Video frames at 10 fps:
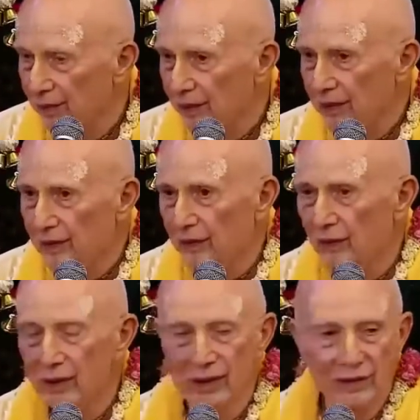Plead the
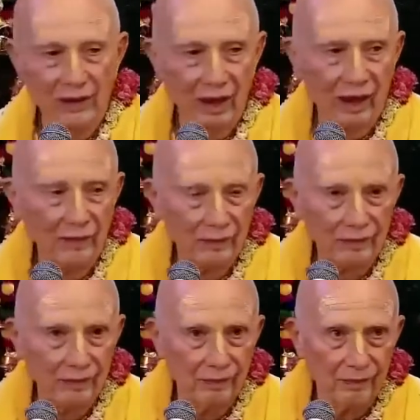Lord is
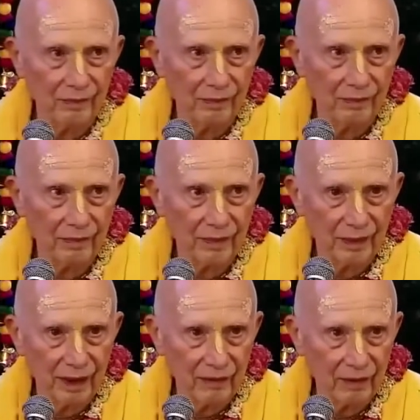not
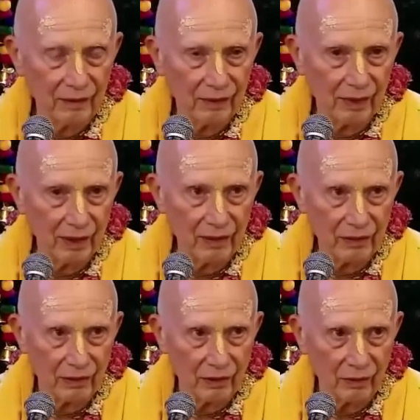given
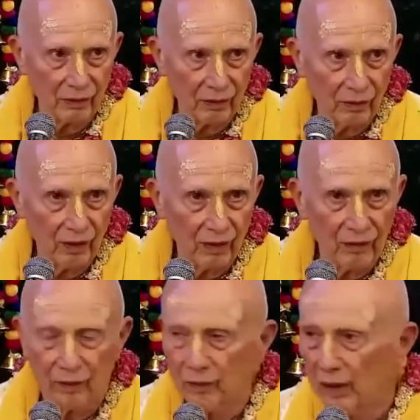pleasure
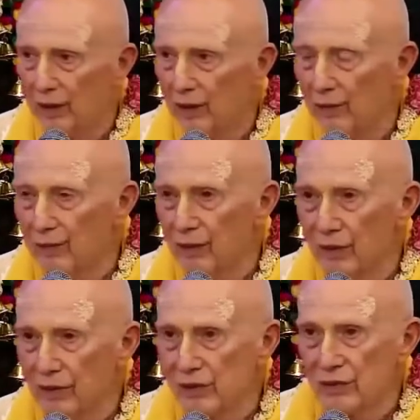when one
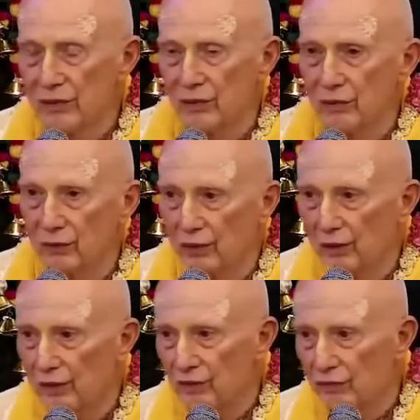approaches the
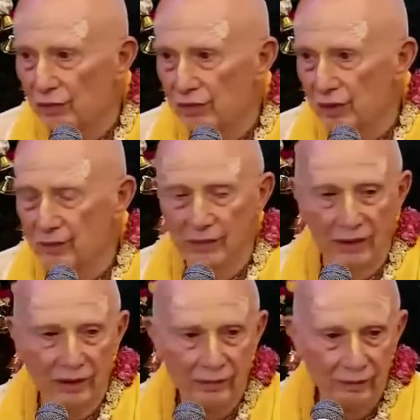Lord for
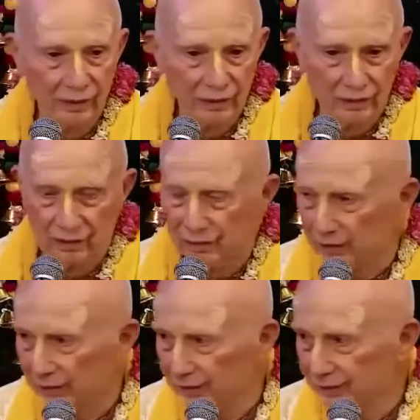something
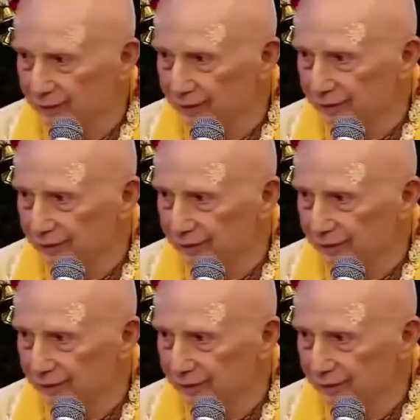material.